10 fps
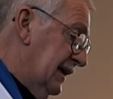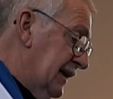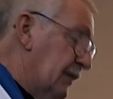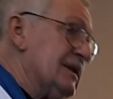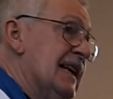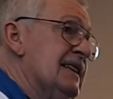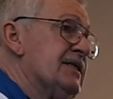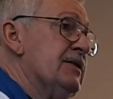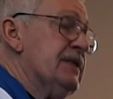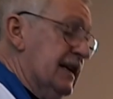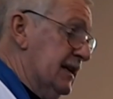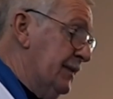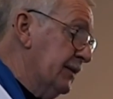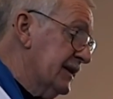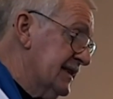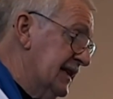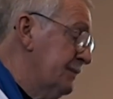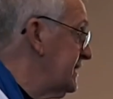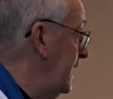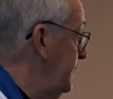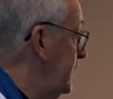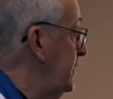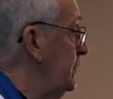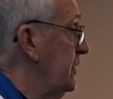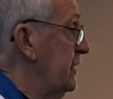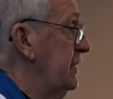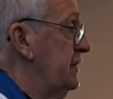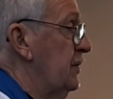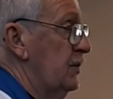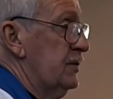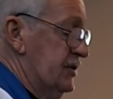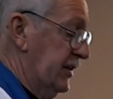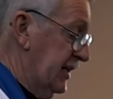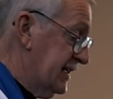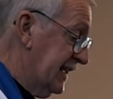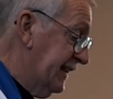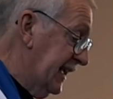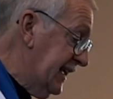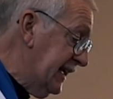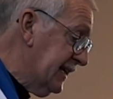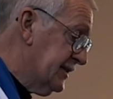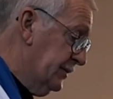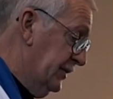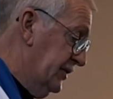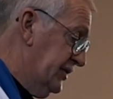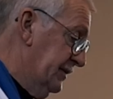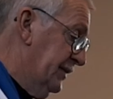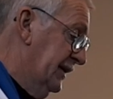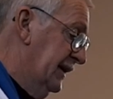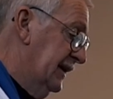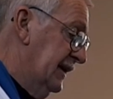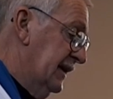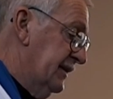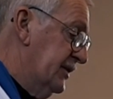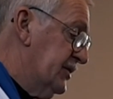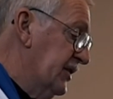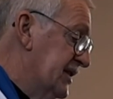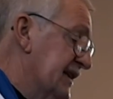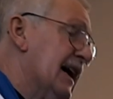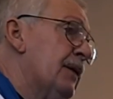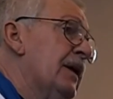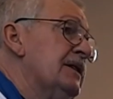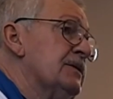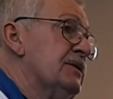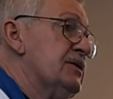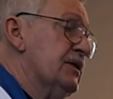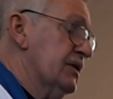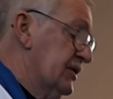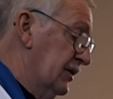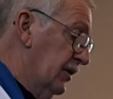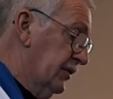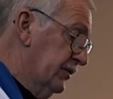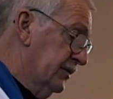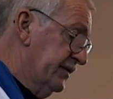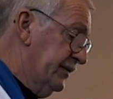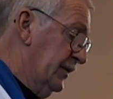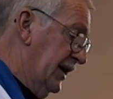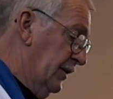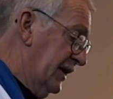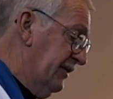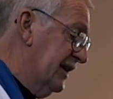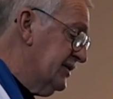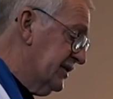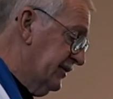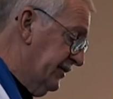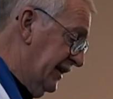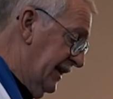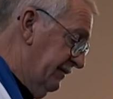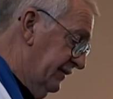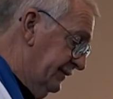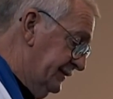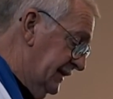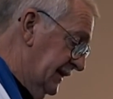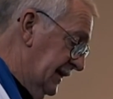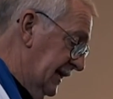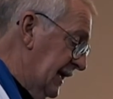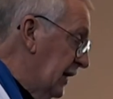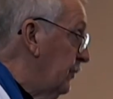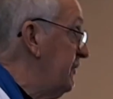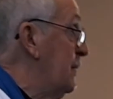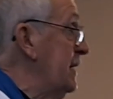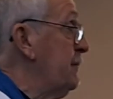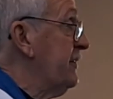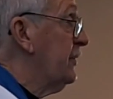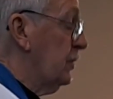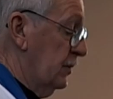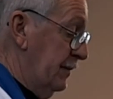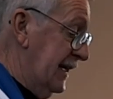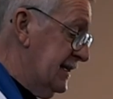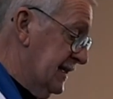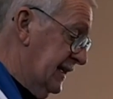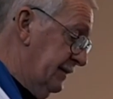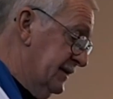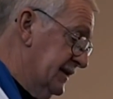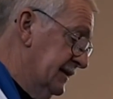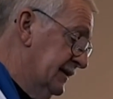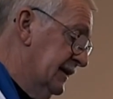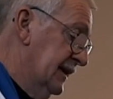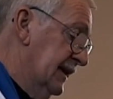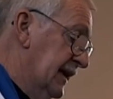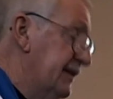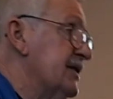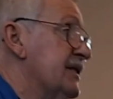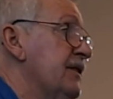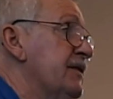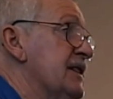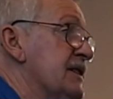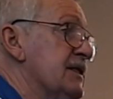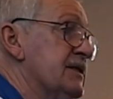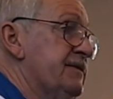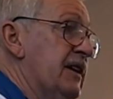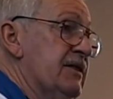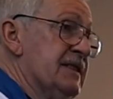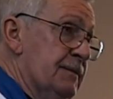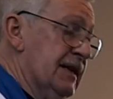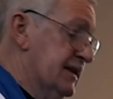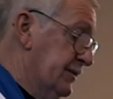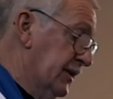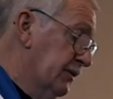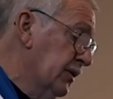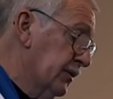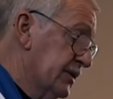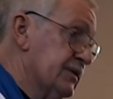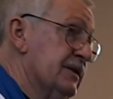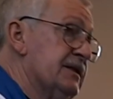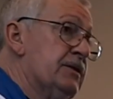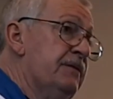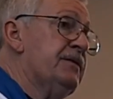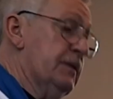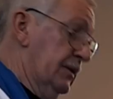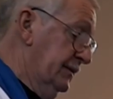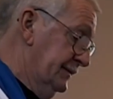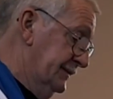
It was last Sunday, at about the same time that you were all joining together here to worship, that Joyce and I went to a church along the road from where our grandchildren live. We've been before many times, and the service is very similar to our own, so it's comfortable.